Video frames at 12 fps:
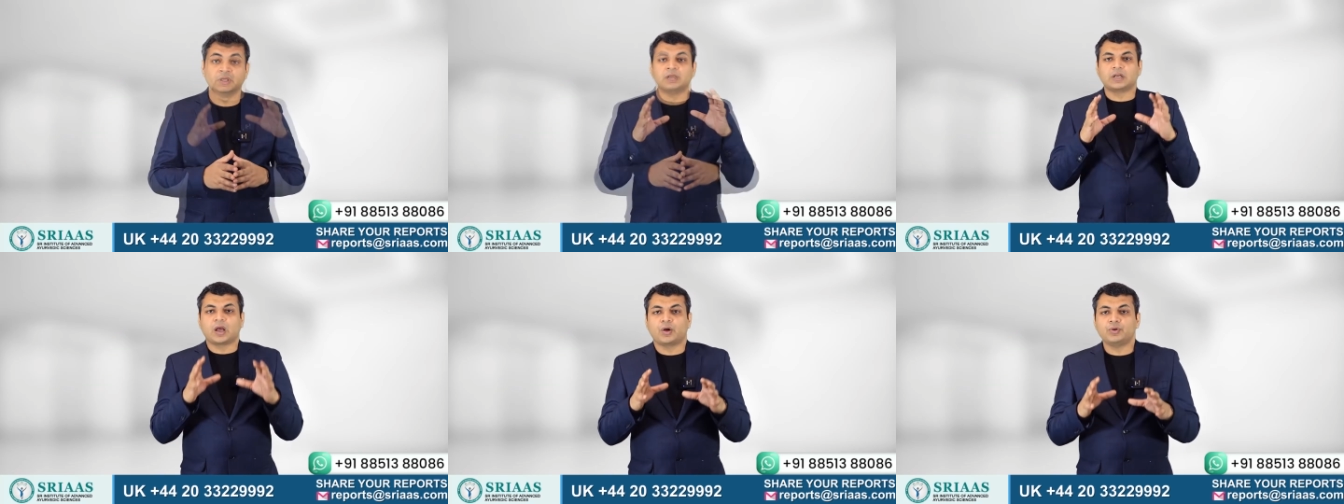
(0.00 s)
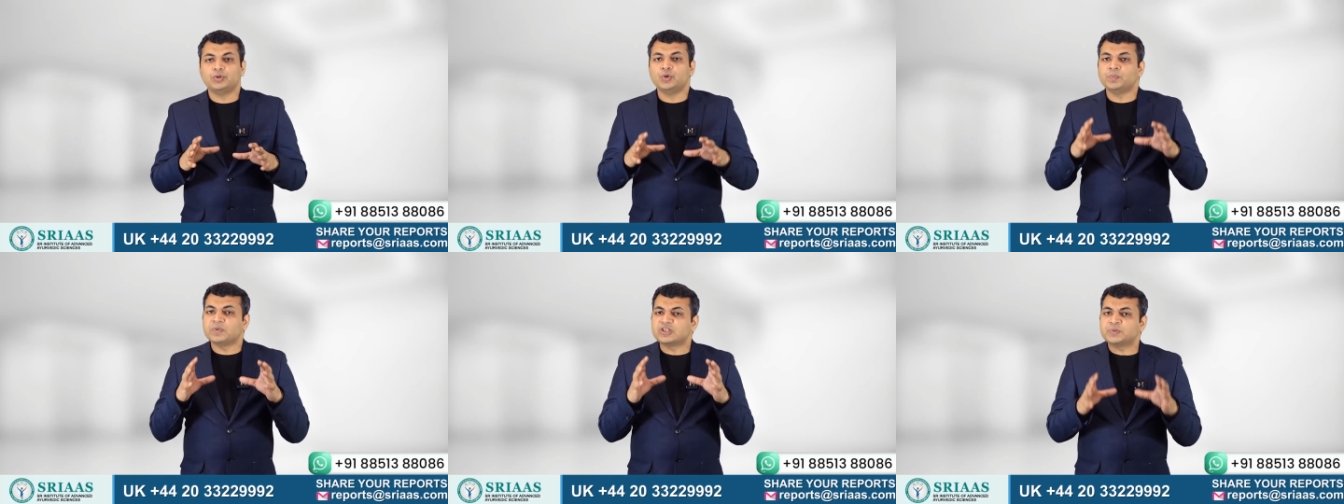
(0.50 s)
Now
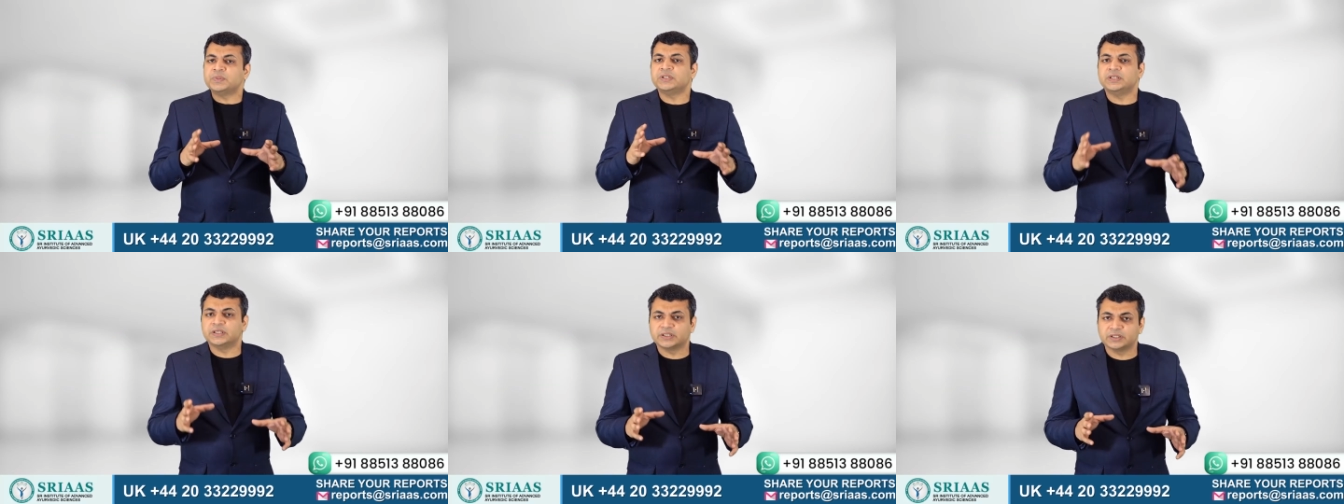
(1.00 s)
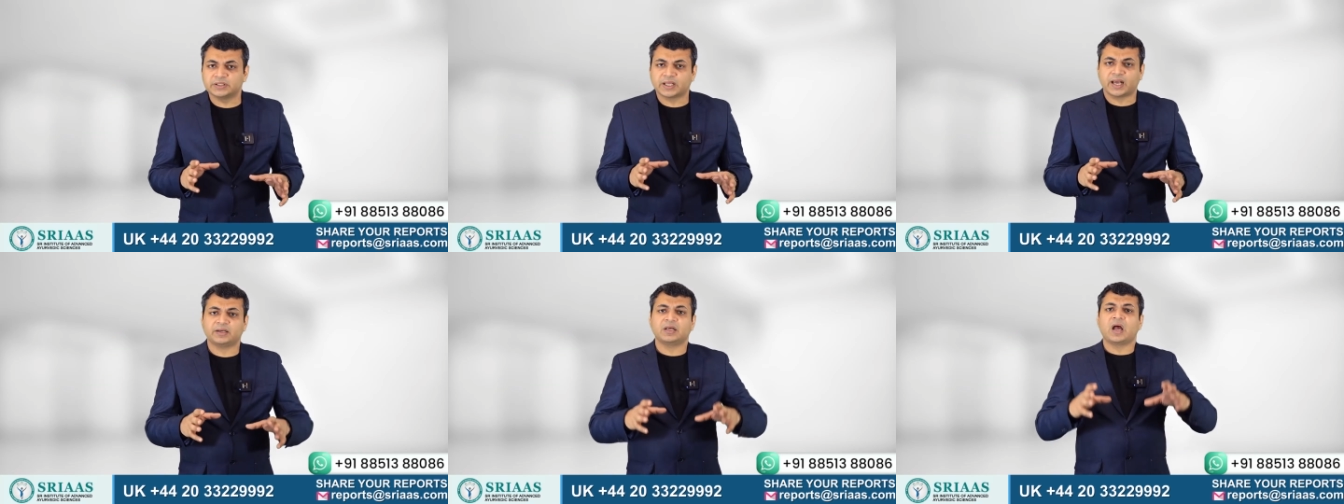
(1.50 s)
you must be thinking
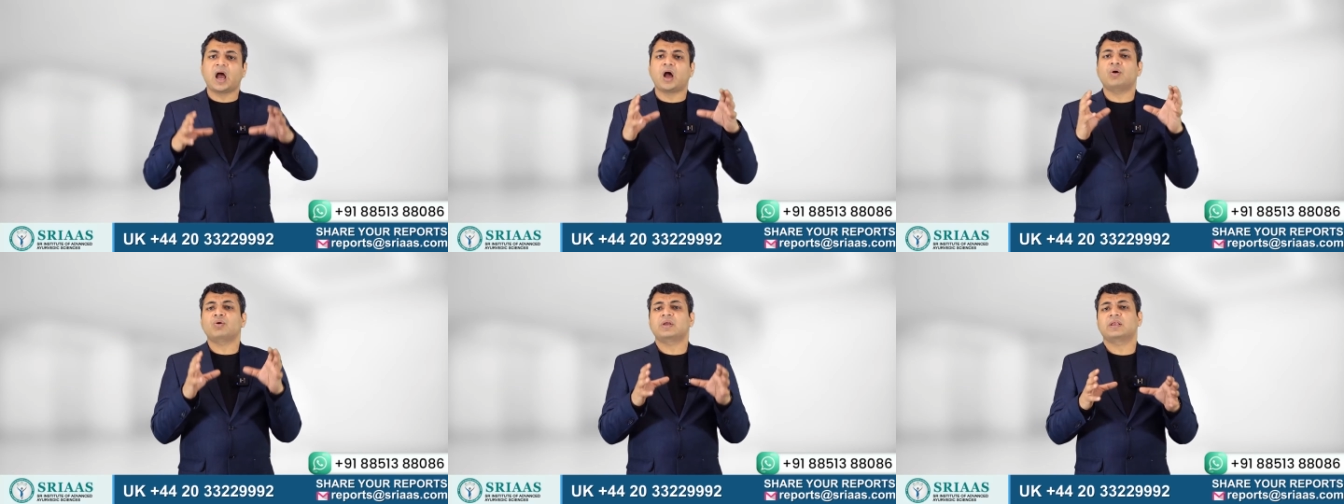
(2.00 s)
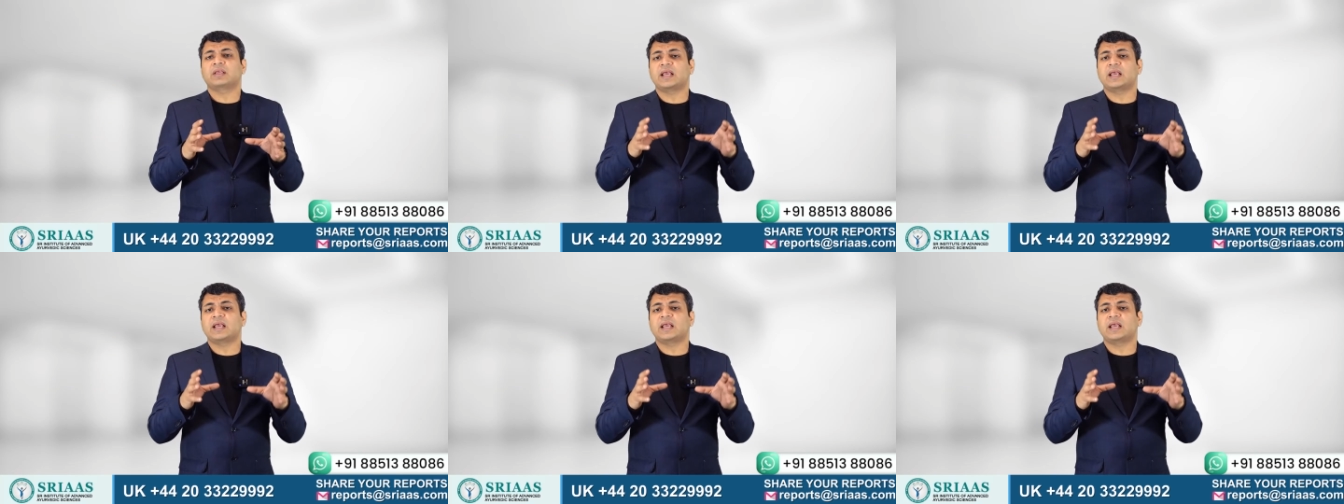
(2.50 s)
that how